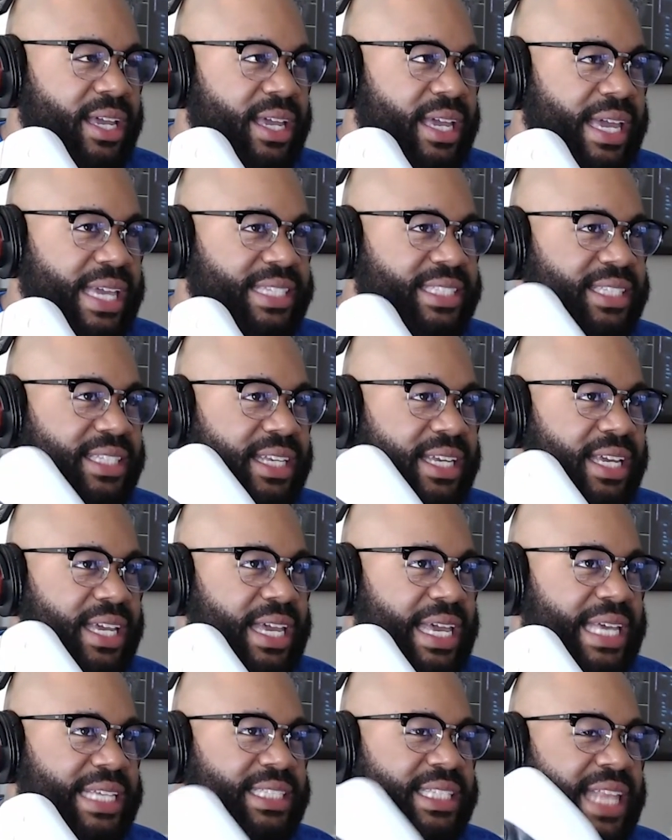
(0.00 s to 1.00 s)

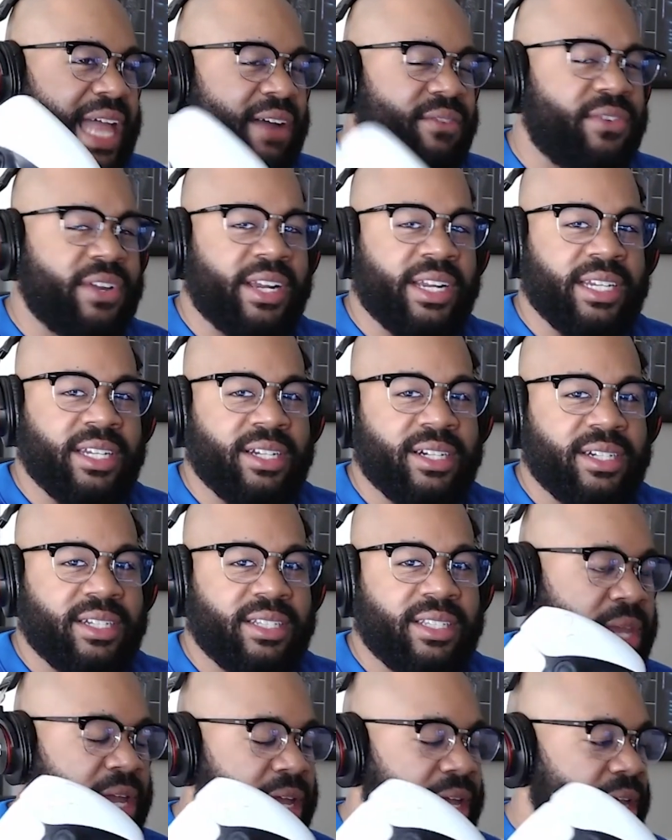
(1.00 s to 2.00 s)
it's not very good.
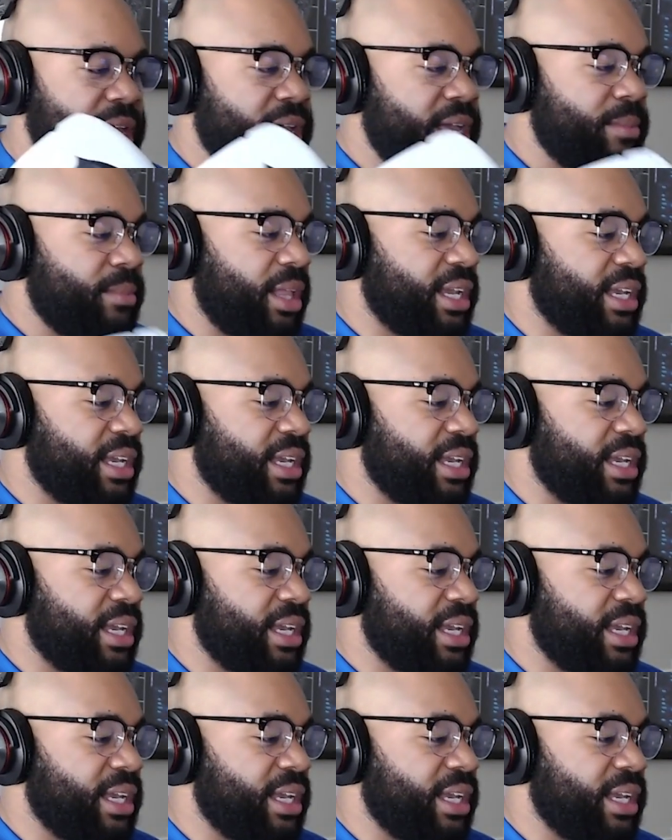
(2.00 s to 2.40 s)
Like